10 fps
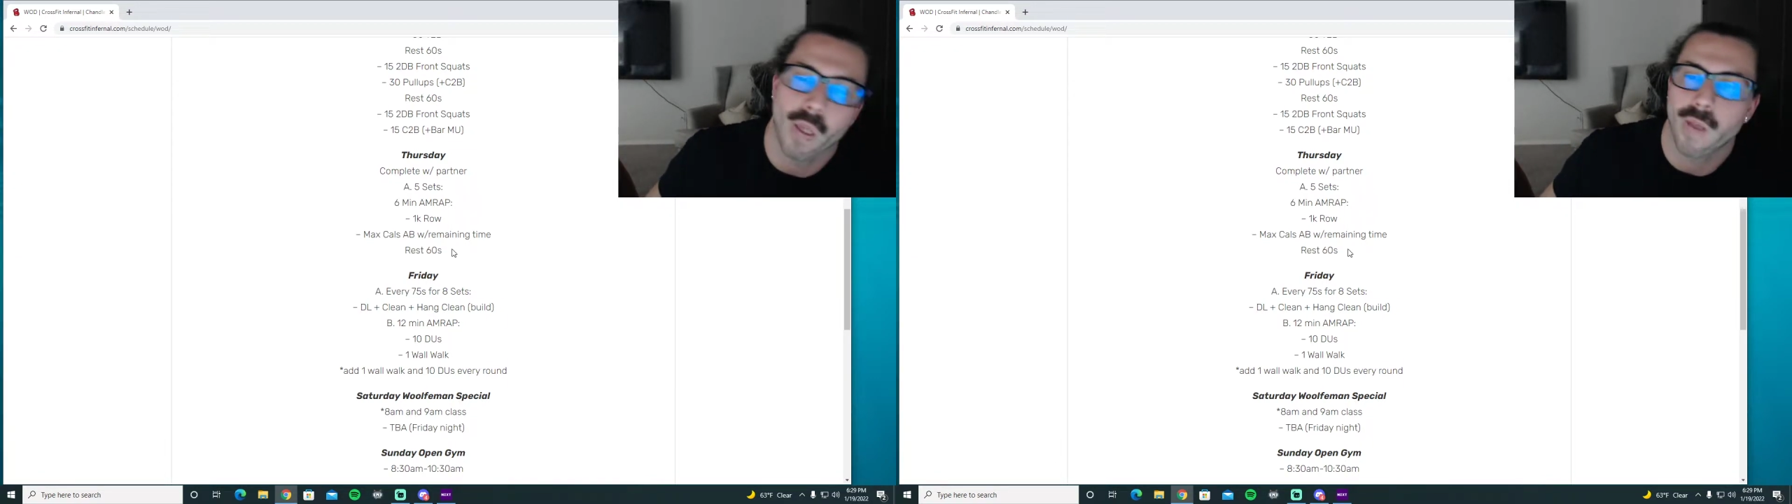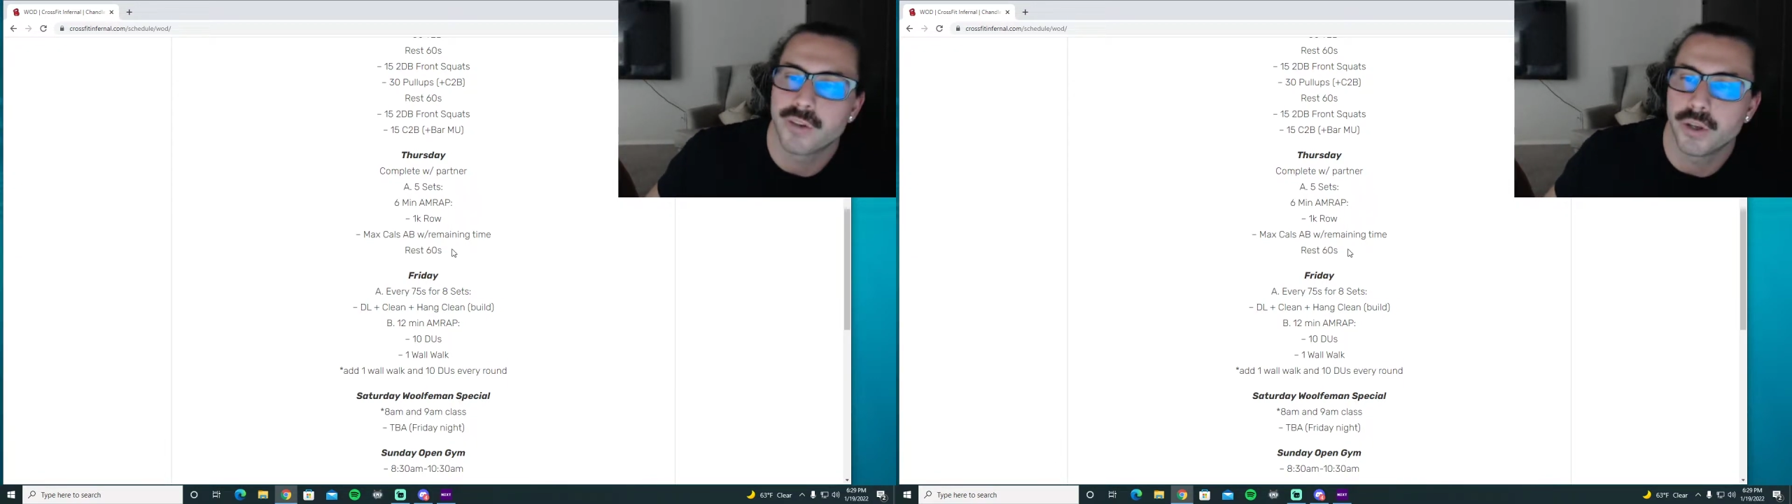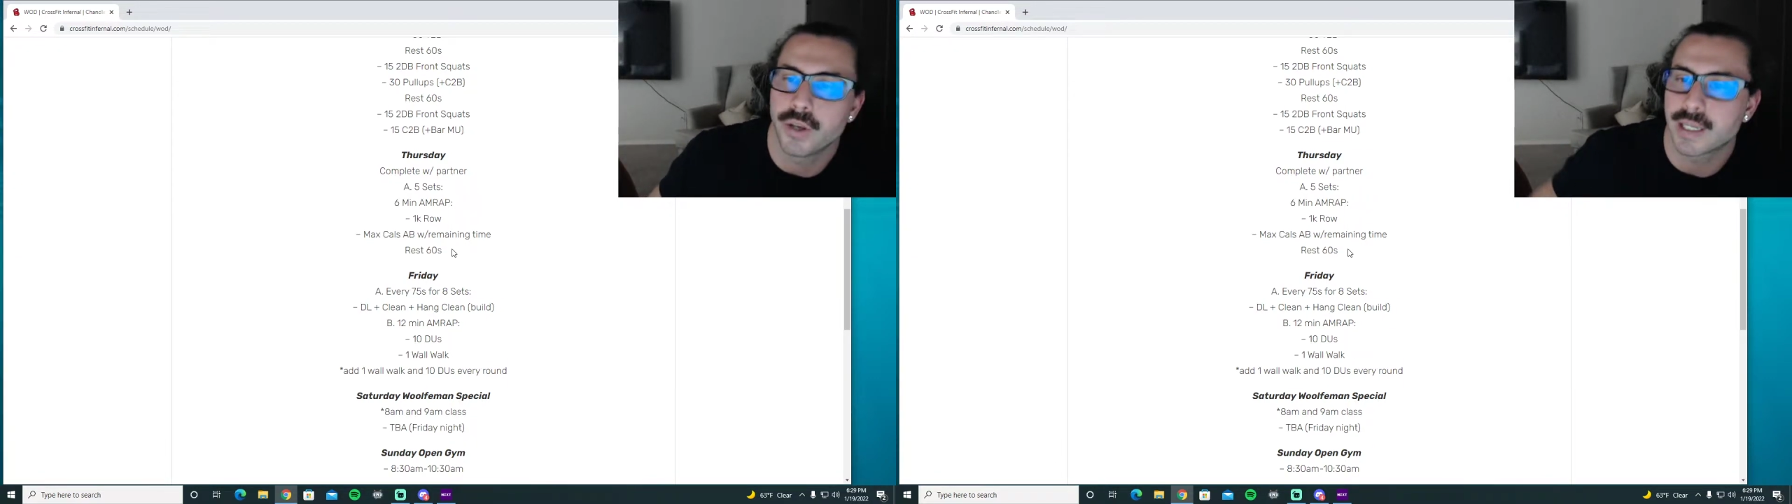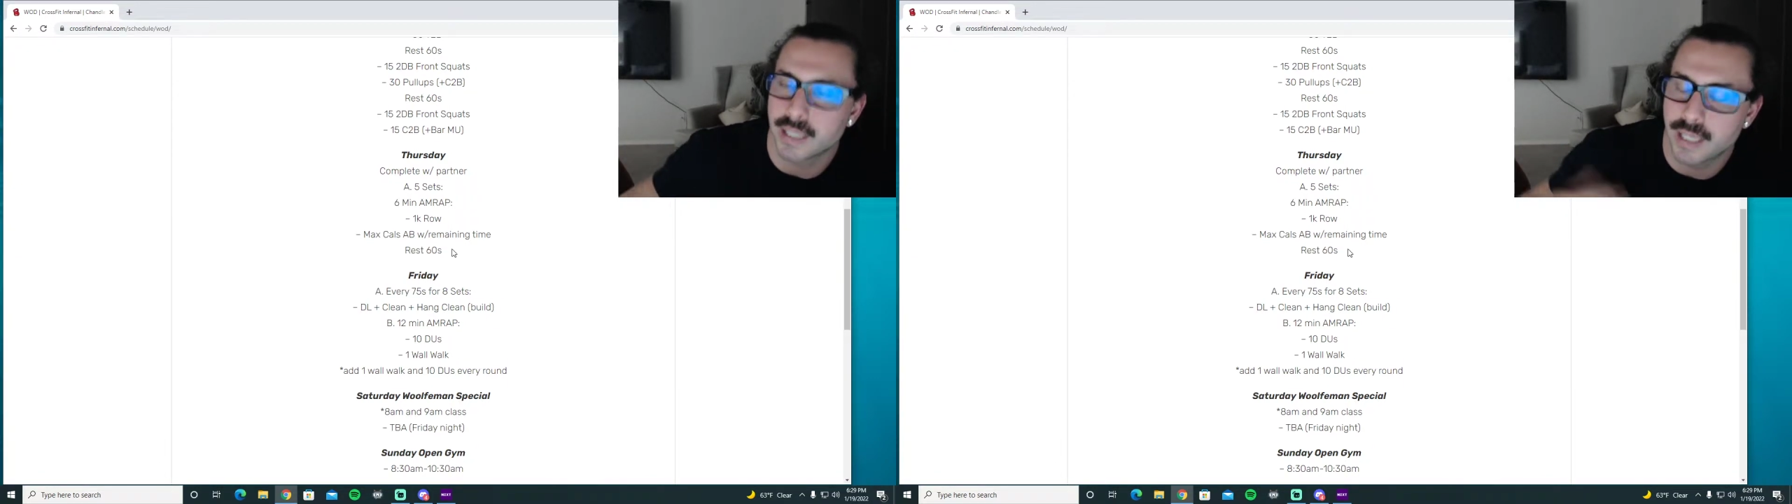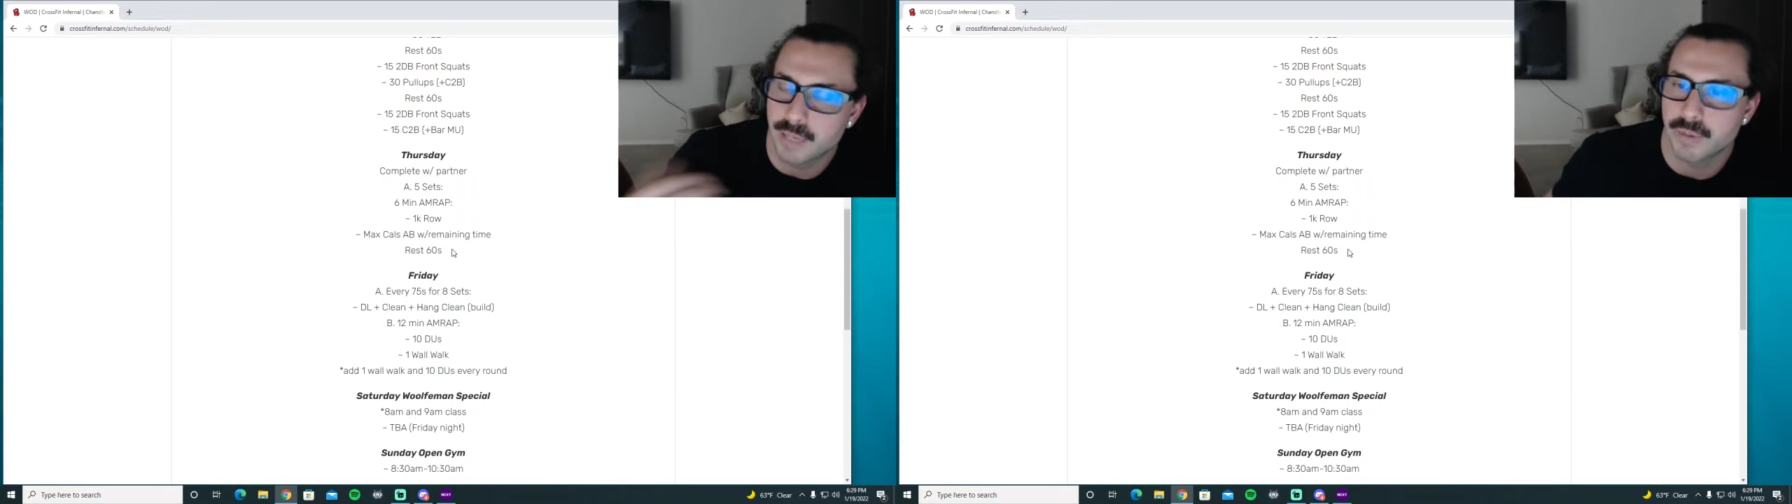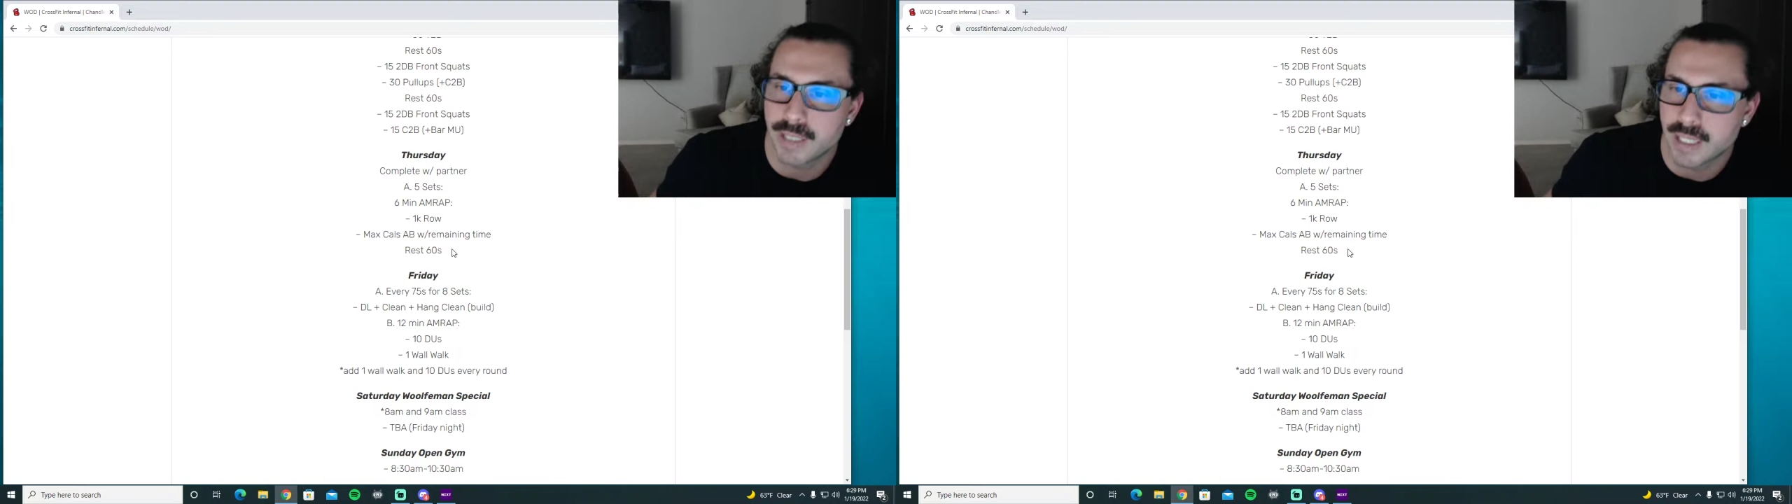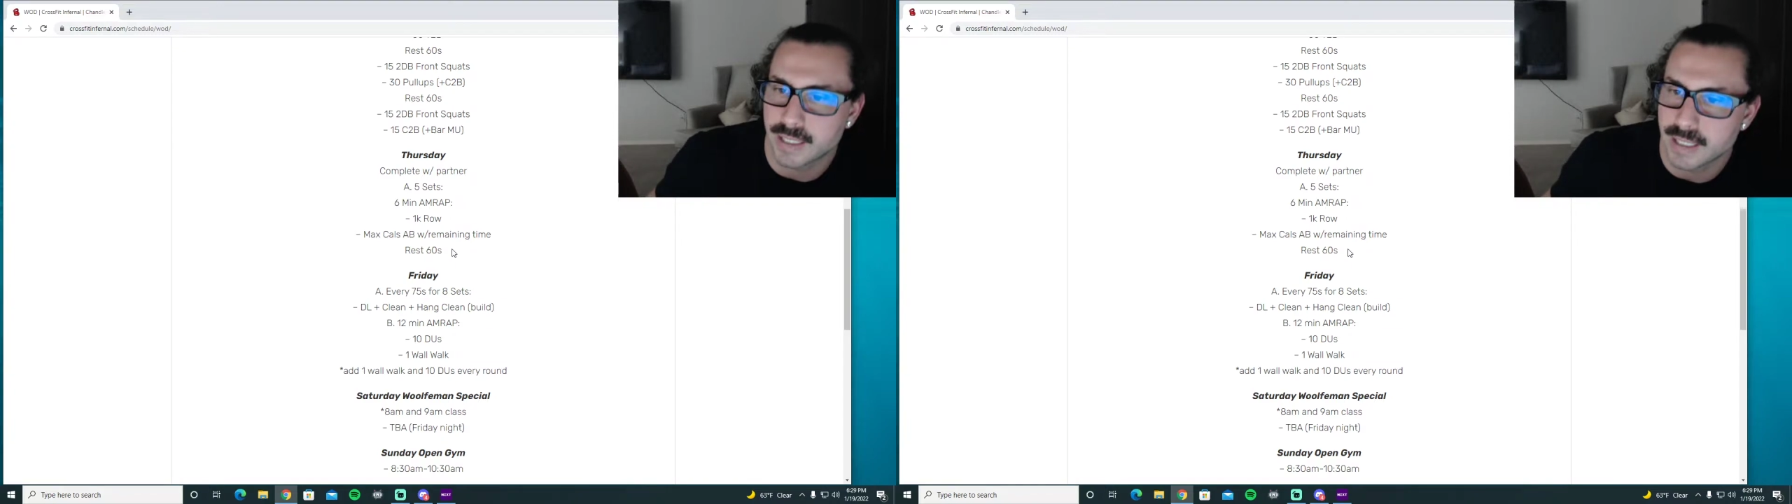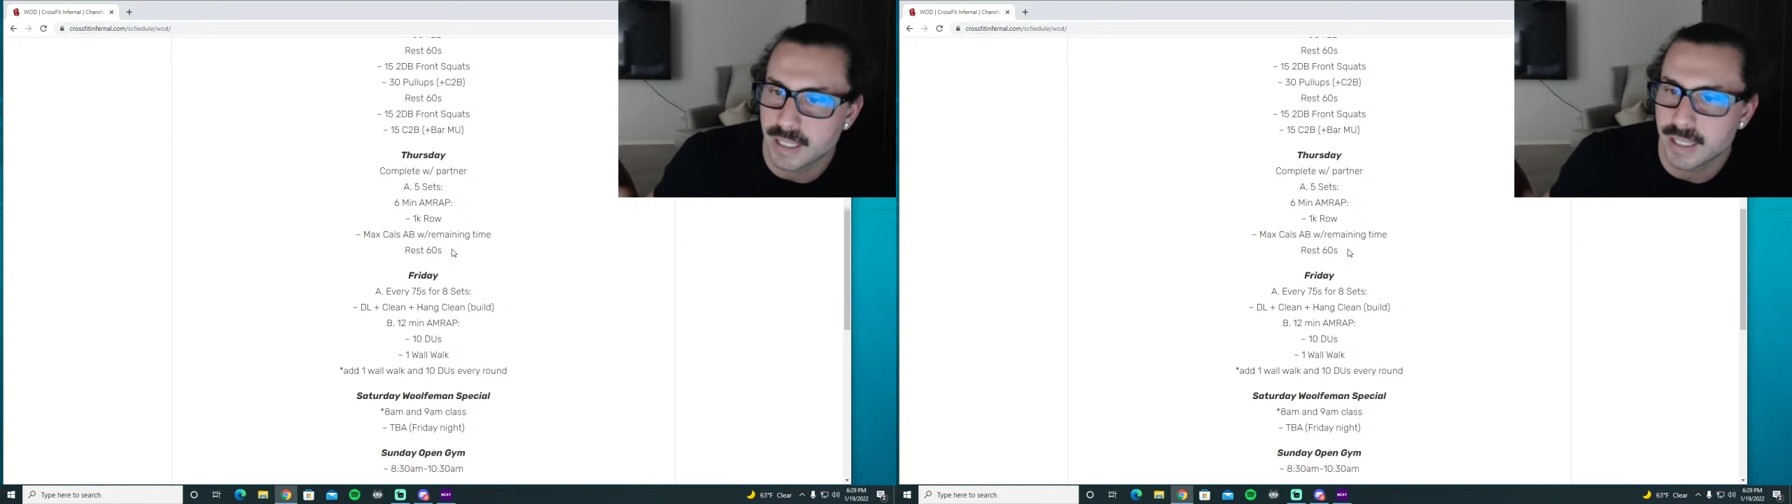so you guys can keep some intensity,